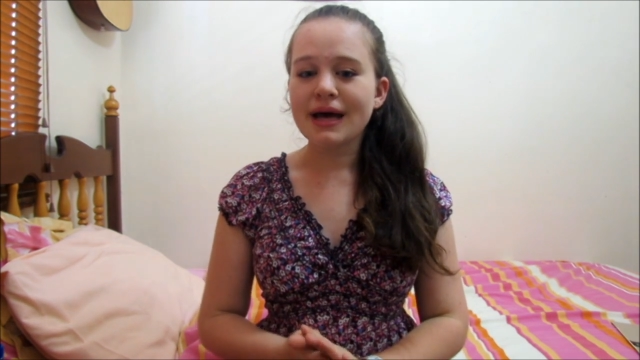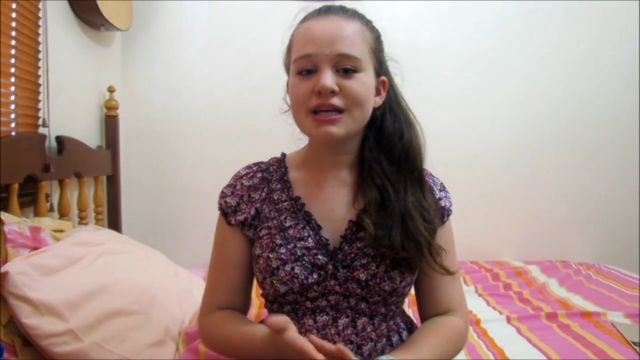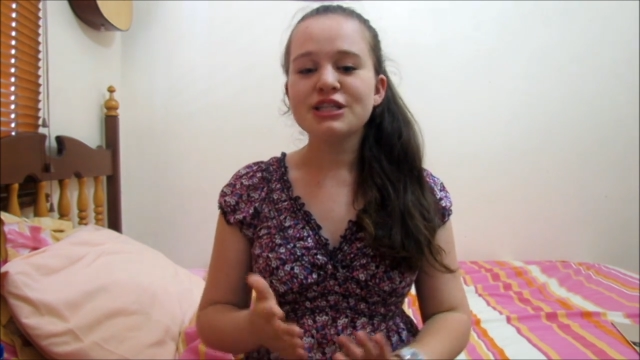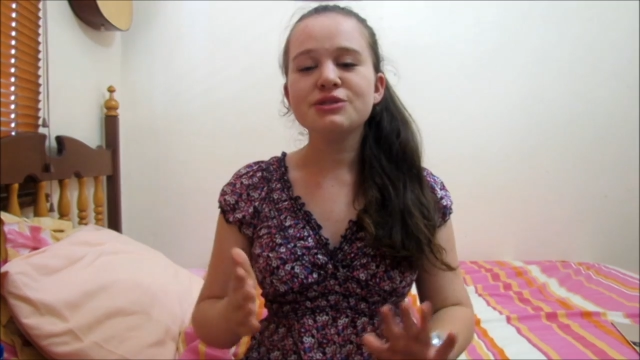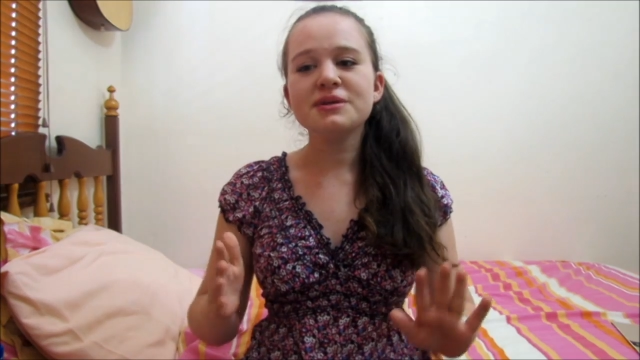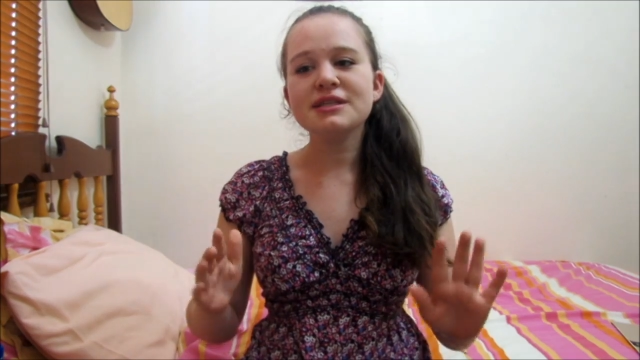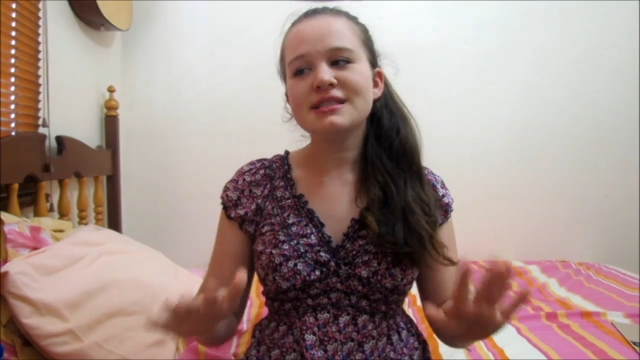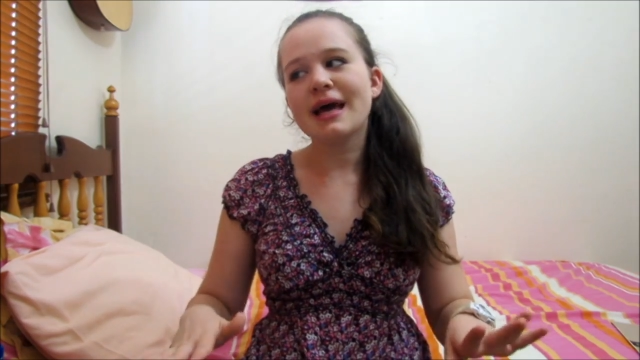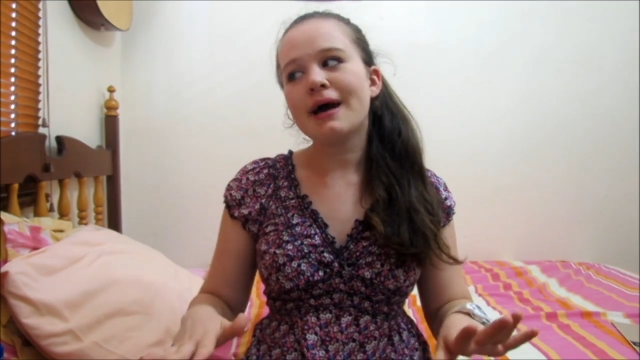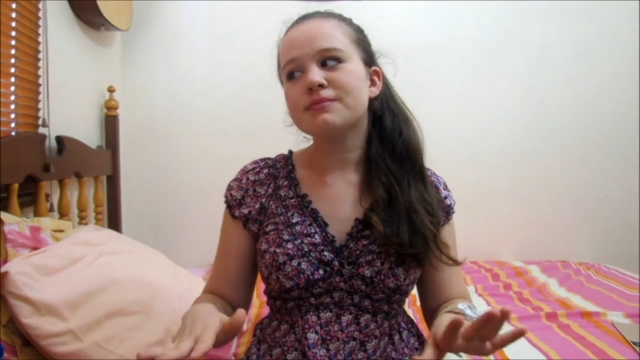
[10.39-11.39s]
I just want to
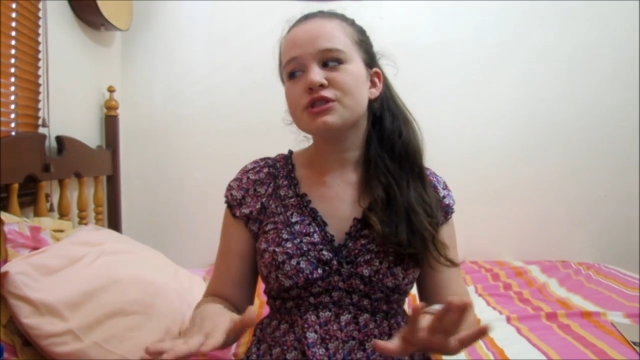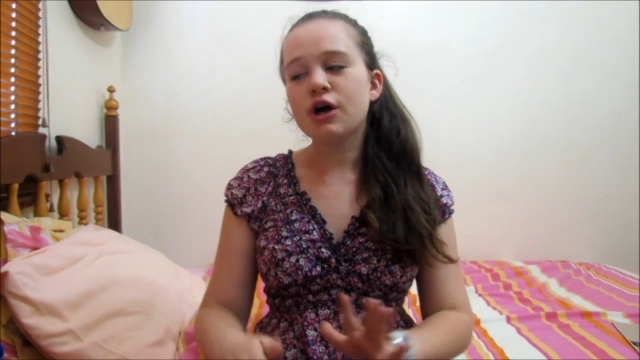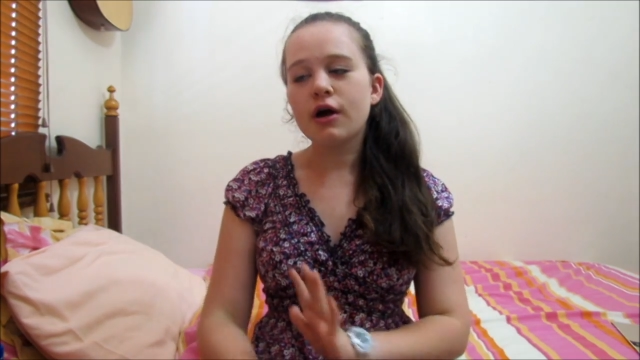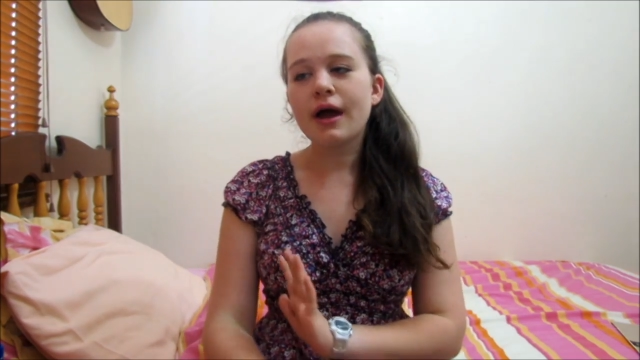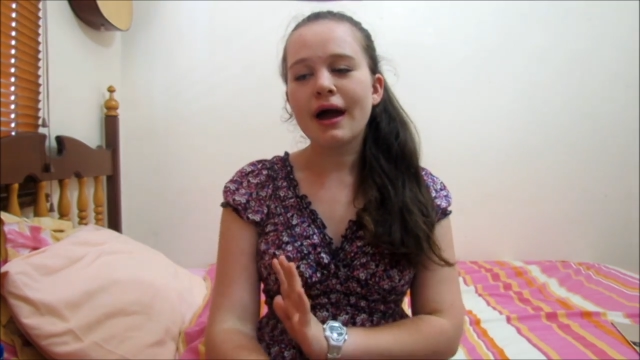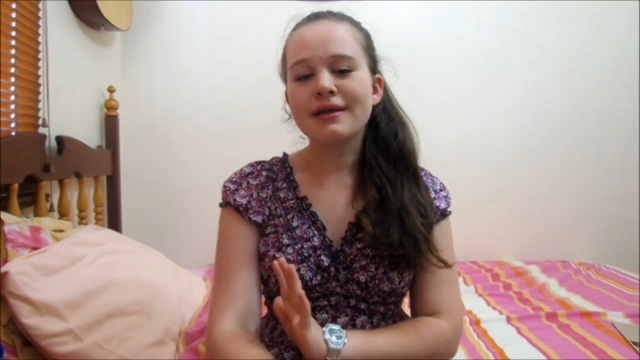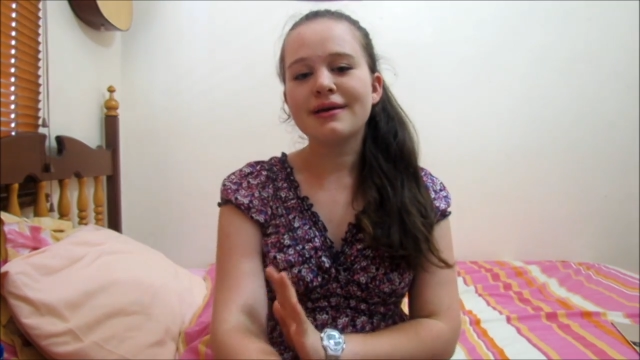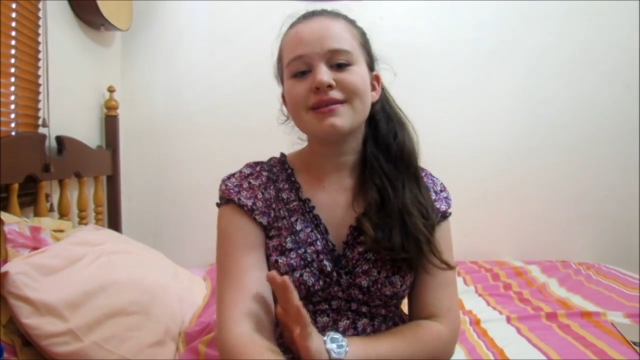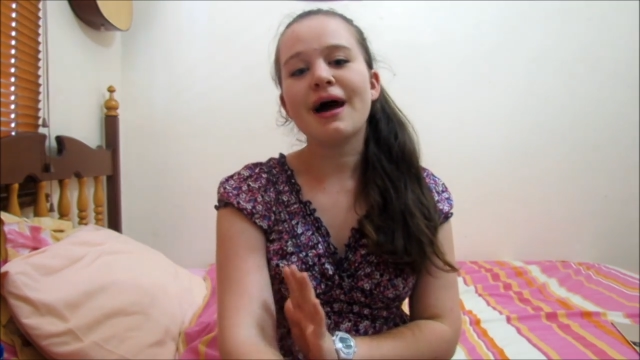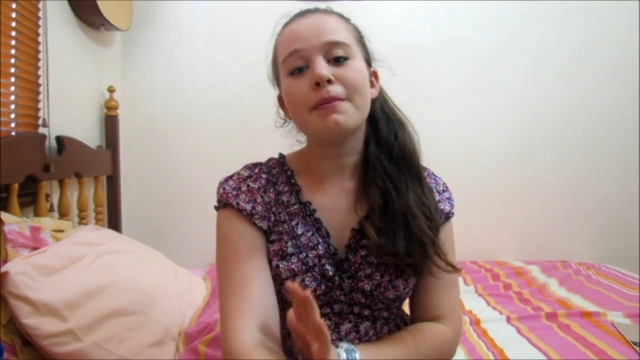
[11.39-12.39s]
say I'm sorry I
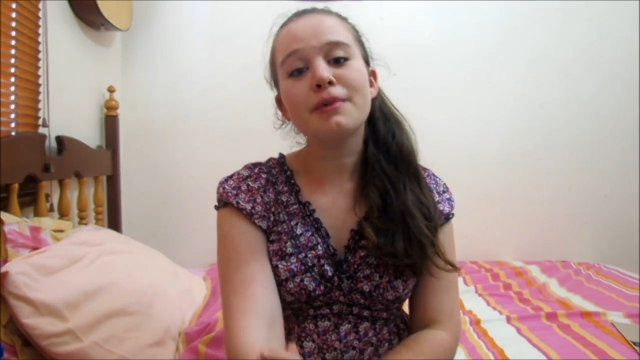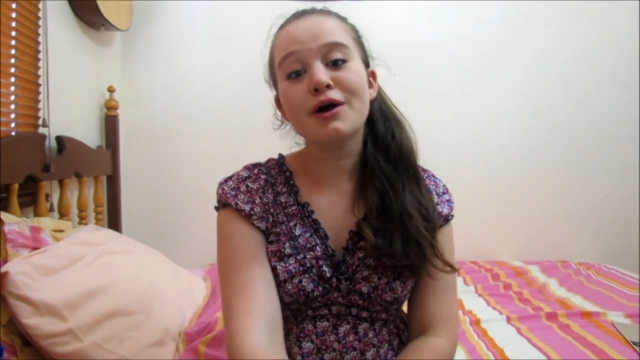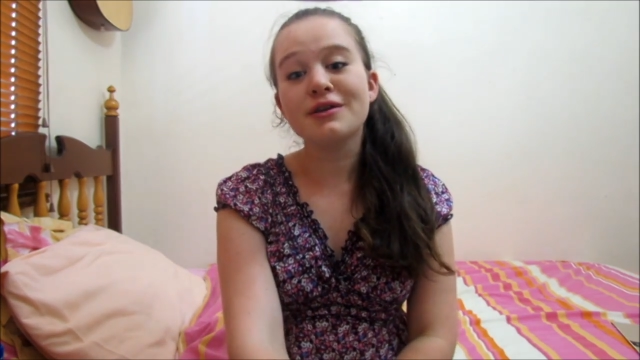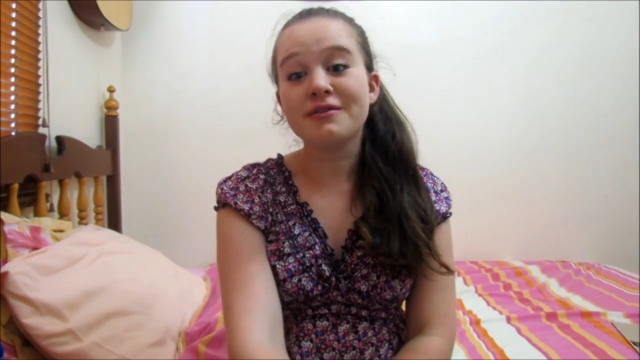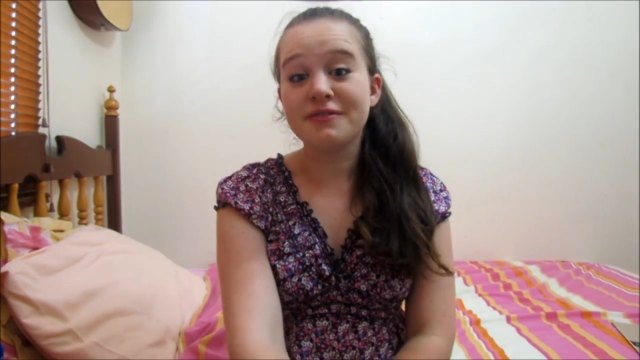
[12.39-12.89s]
didn't upload a